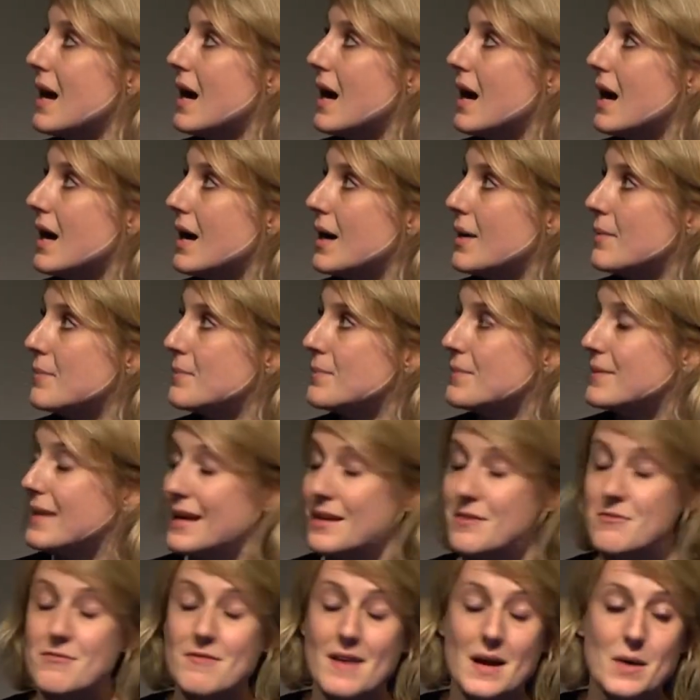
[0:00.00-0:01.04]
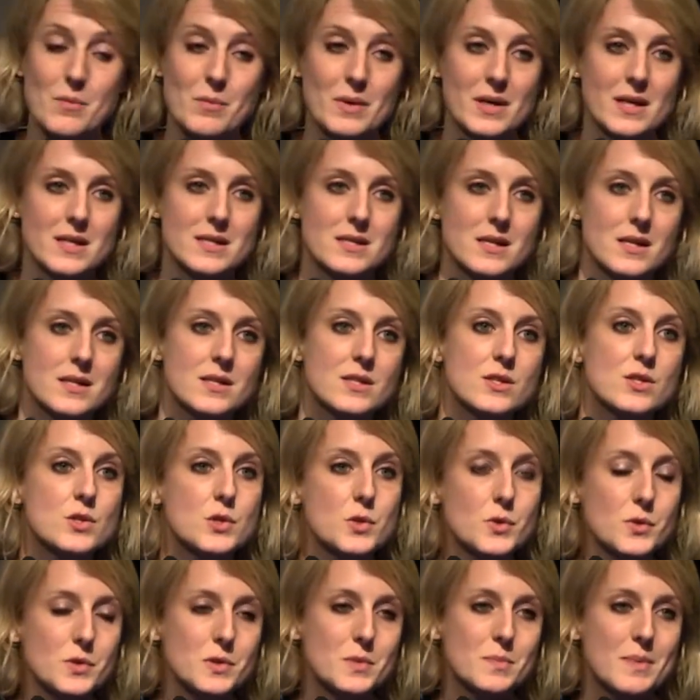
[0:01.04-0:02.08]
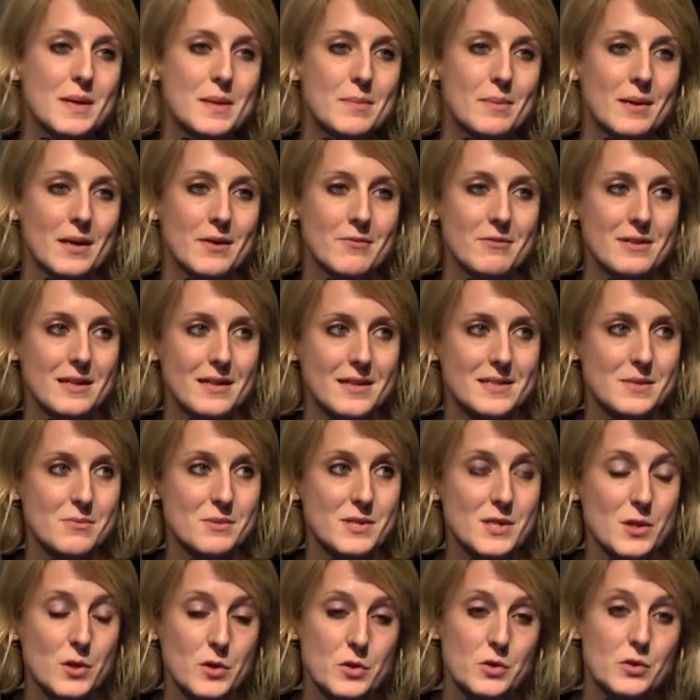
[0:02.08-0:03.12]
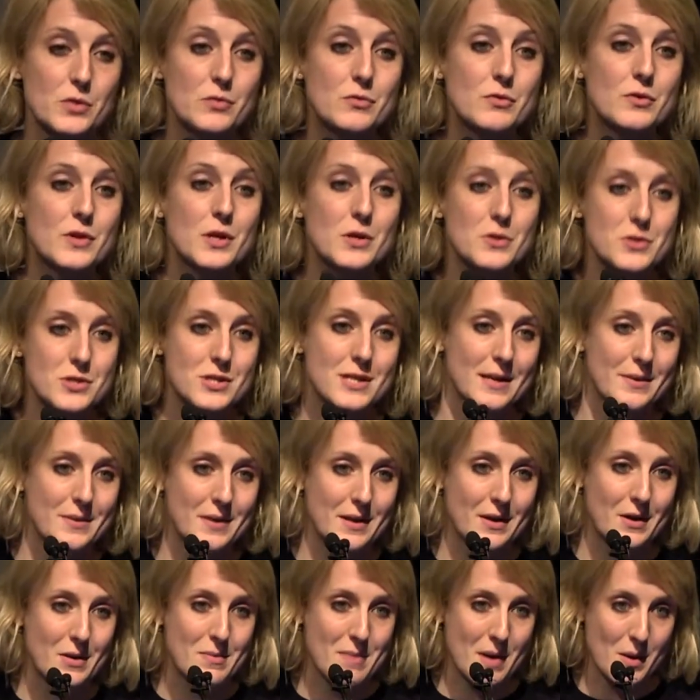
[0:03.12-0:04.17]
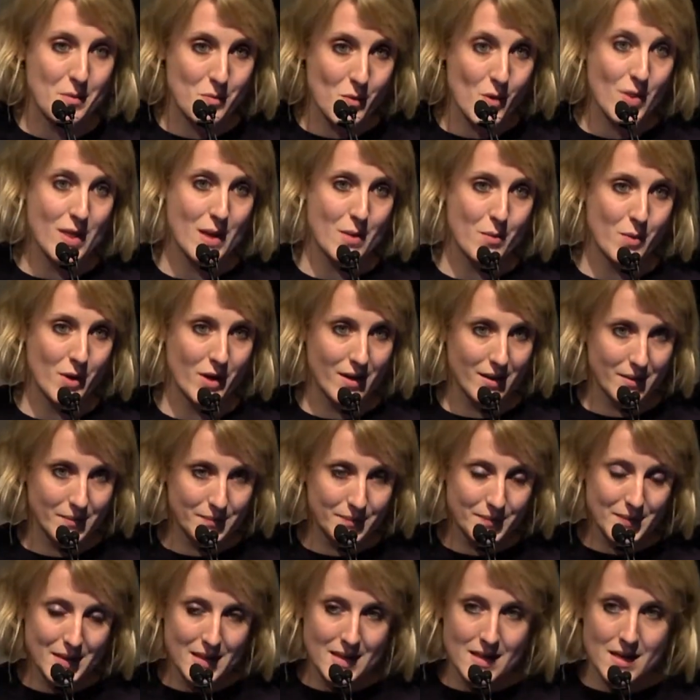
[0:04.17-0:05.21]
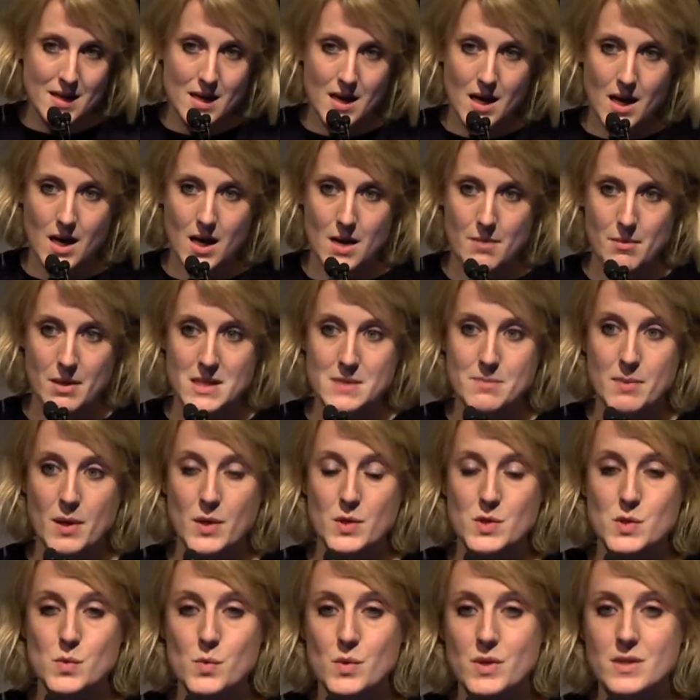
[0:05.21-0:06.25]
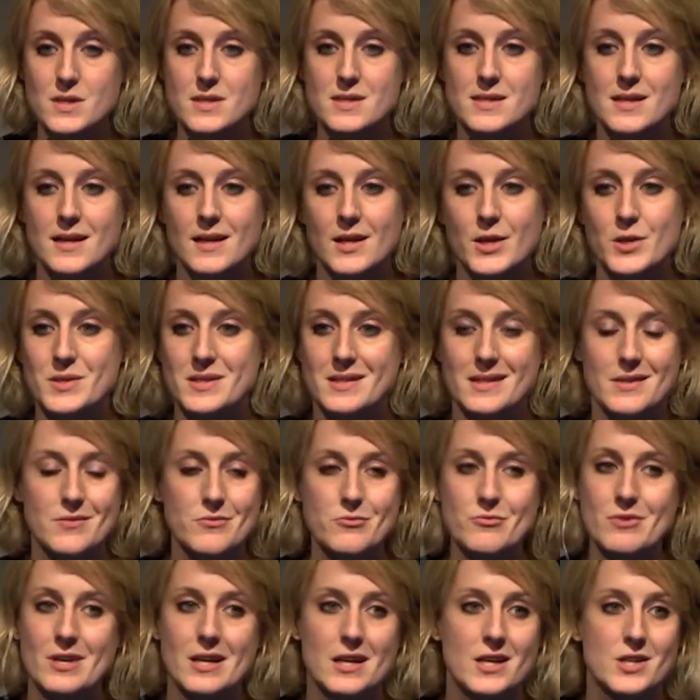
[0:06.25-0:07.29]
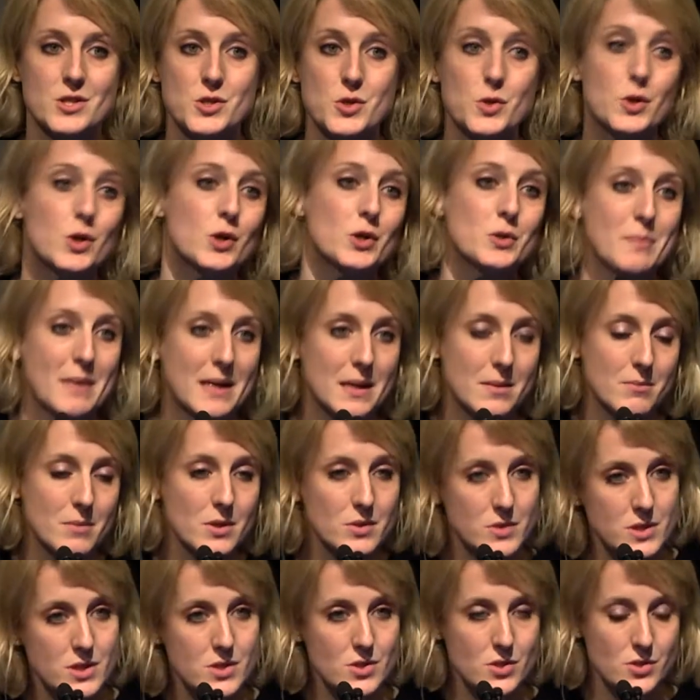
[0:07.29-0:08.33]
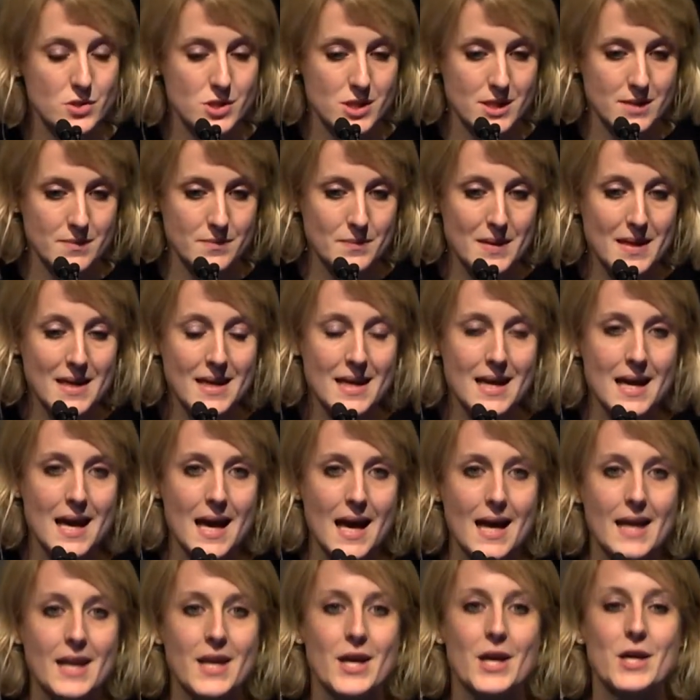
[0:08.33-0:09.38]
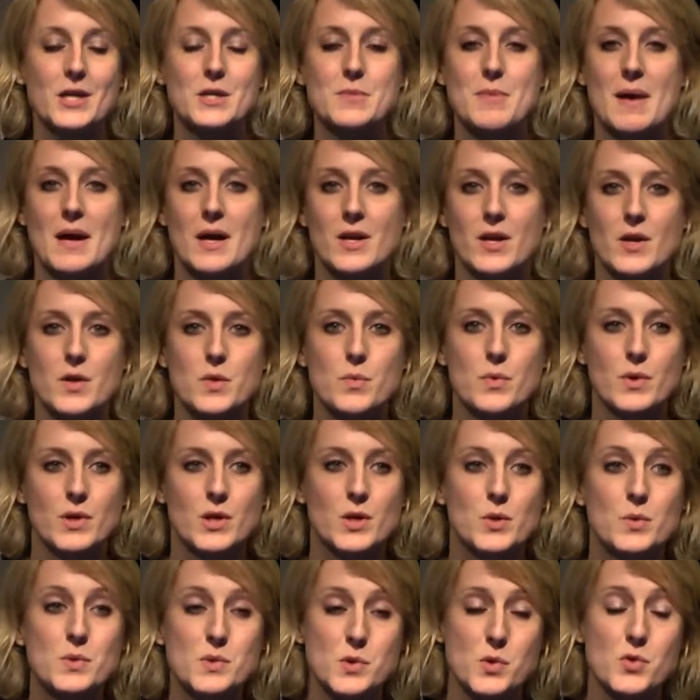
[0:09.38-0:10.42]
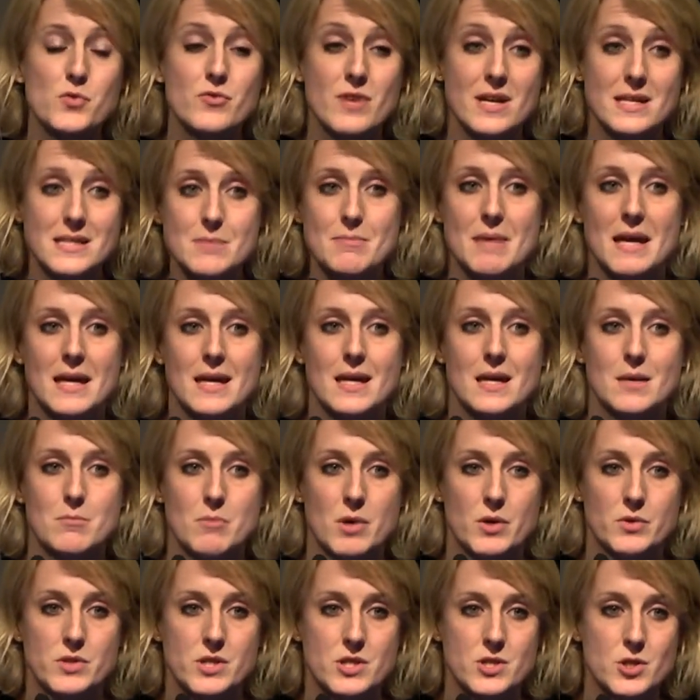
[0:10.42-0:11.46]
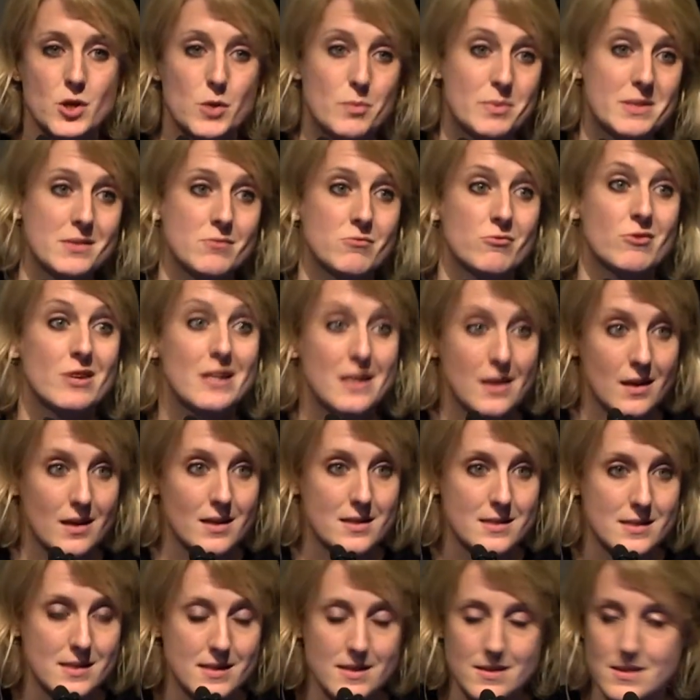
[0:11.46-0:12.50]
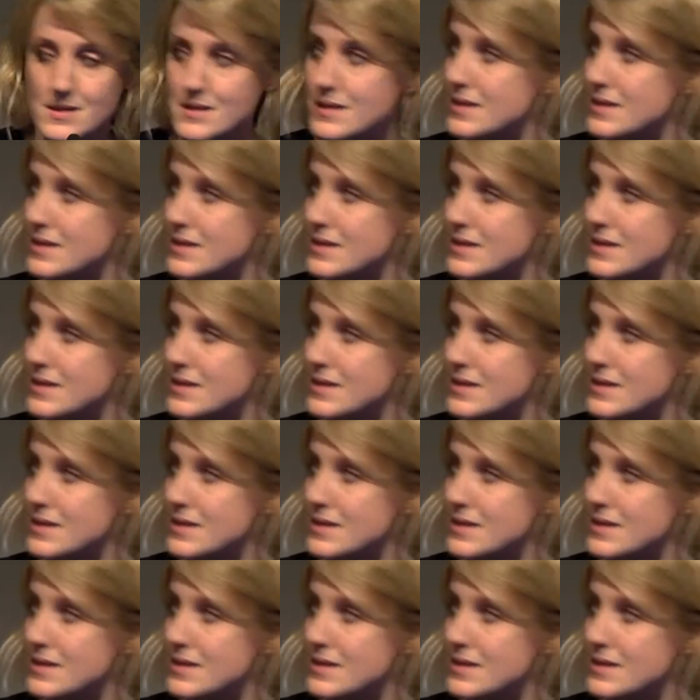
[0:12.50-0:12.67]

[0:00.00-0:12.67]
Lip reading: And in fact, when I started to talk to people, I realised there was a lot of confusion out there about what they were. I spoke to one distiller who didn't even realise you could make a multi-shot gin, and heard about another one who was already making a multi-shot but didn't realise it.